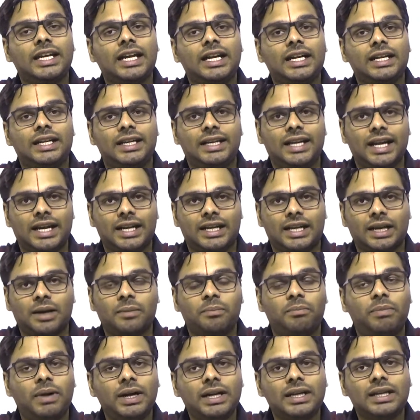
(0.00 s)
create
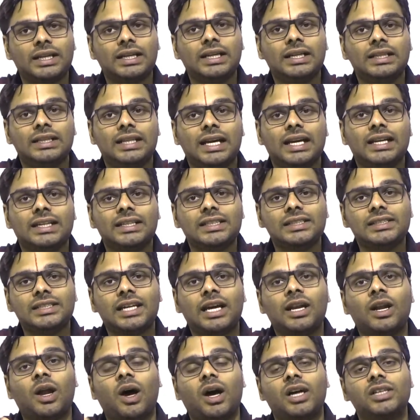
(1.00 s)
debt, but there
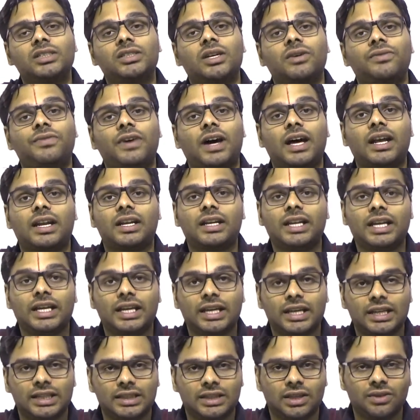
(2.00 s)
is a loss of
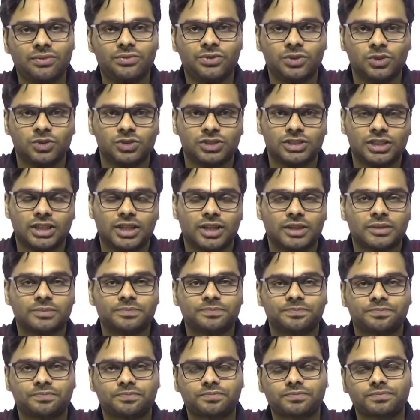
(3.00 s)
earning in the future.